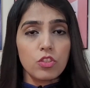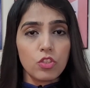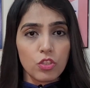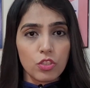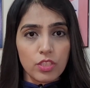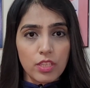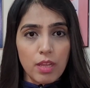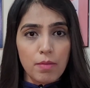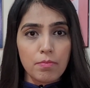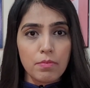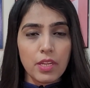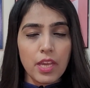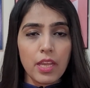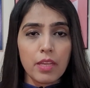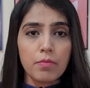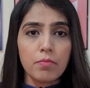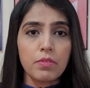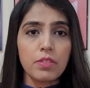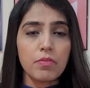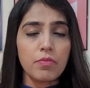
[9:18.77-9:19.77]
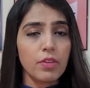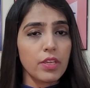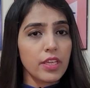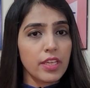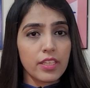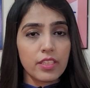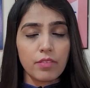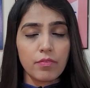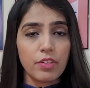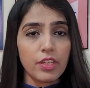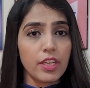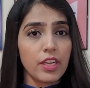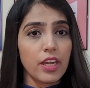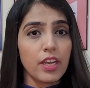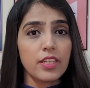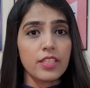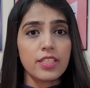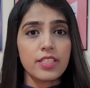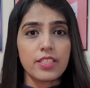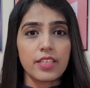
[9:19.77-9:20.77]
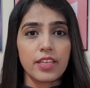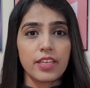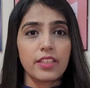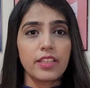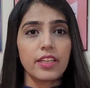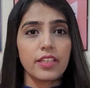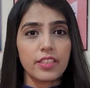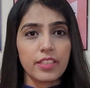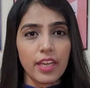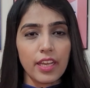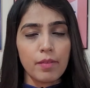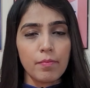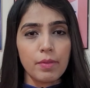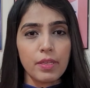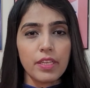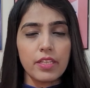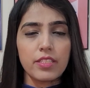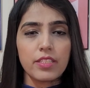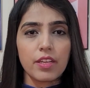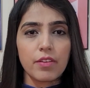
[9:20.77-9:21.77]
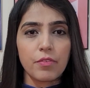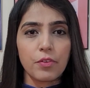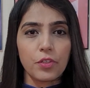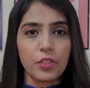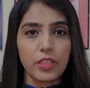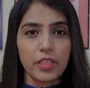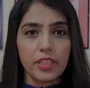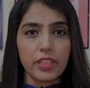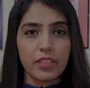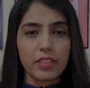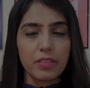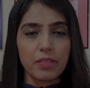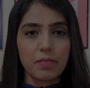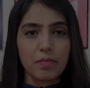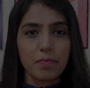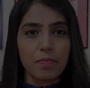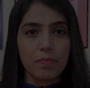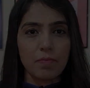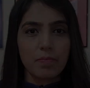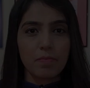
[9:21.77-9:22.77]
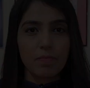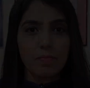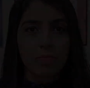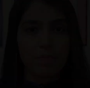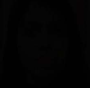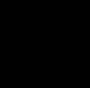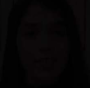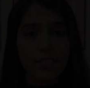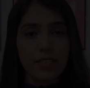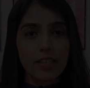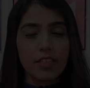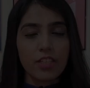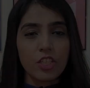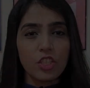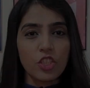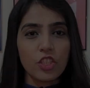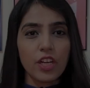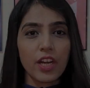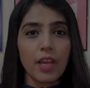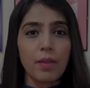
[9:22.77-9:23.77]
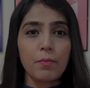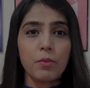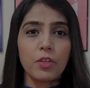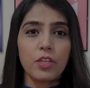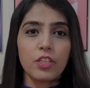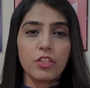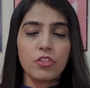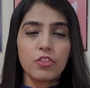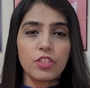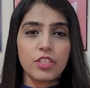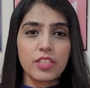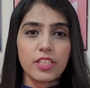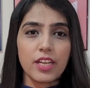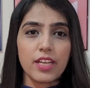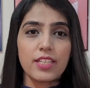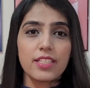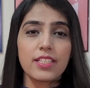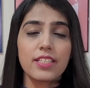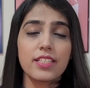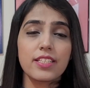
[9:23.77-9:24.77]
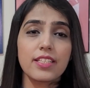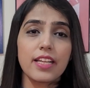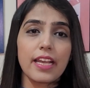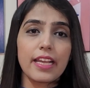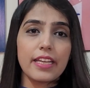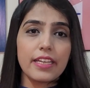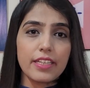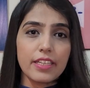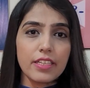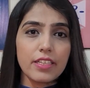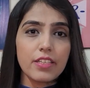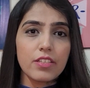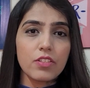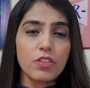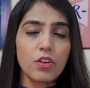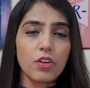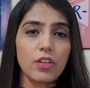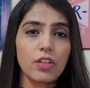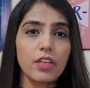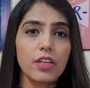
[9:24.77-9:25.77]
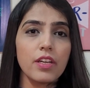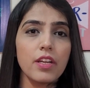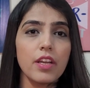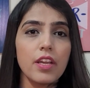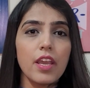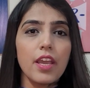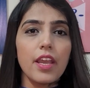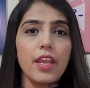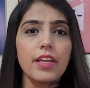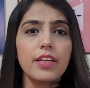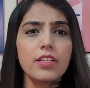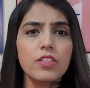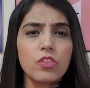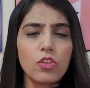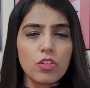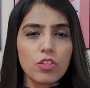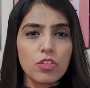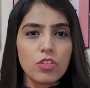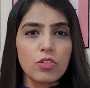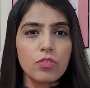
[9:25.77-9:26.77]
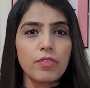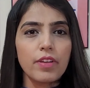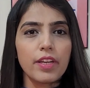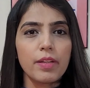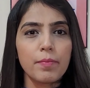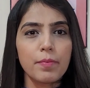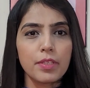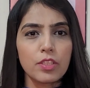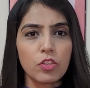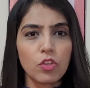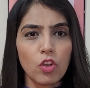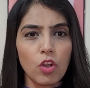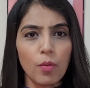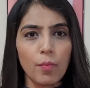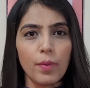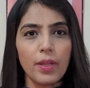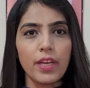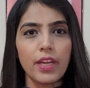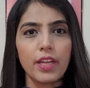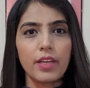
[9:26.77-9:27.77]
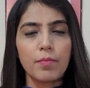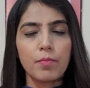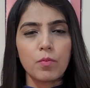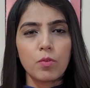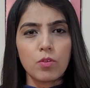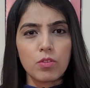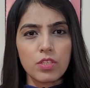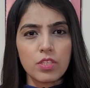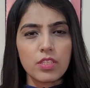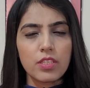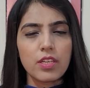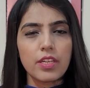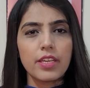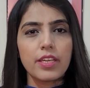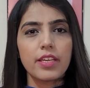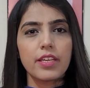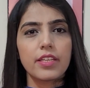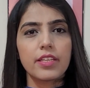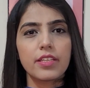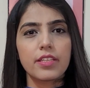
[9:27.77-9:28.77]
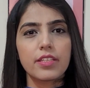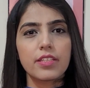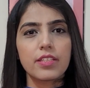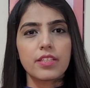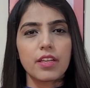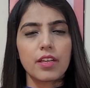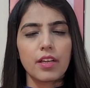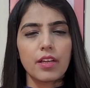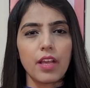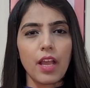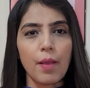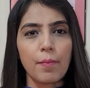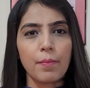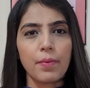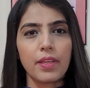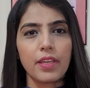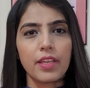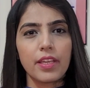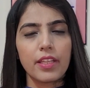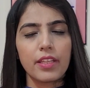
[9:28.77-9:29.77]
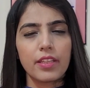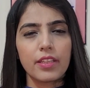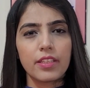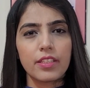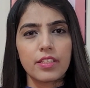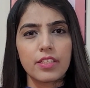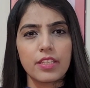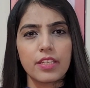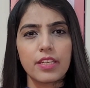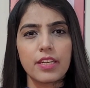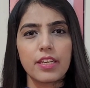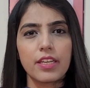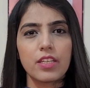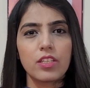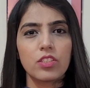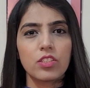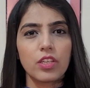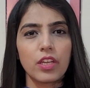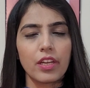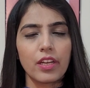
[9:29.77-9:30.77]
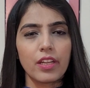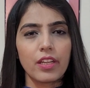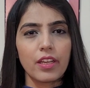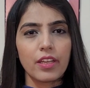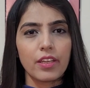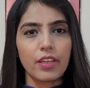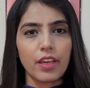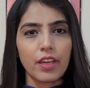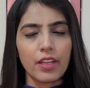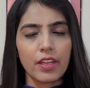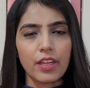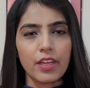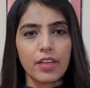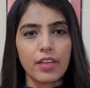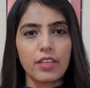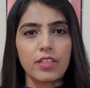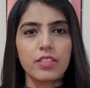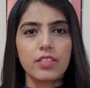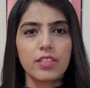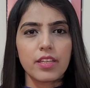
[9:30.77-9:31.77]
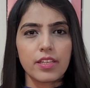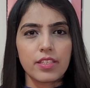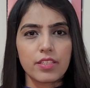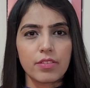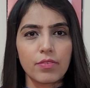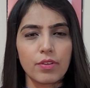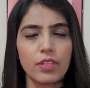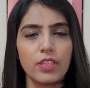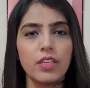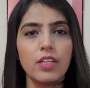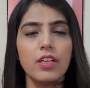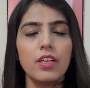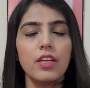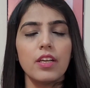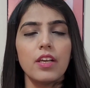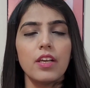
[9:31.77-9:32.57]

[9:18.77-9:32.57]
So sometimes we can't say that time heals everything. Last condition I am going to discuss is the eating disorder. It is also very much common, and mostly it is happening in the teenage and the young adults as well.